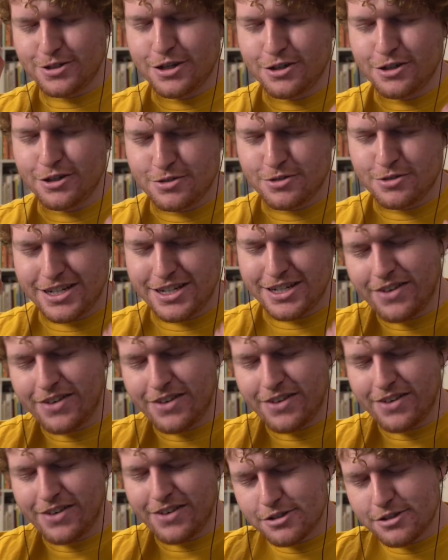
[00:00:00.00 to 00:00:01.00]
are usually
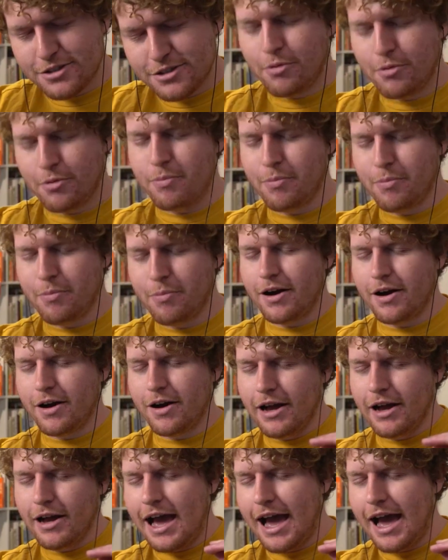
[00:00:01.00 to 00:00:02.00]
very
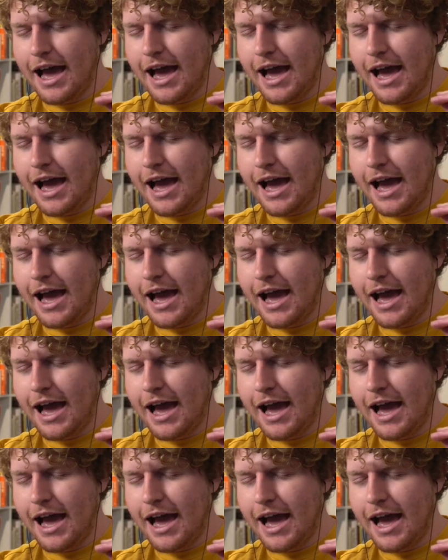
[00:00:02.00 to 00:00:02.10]
somber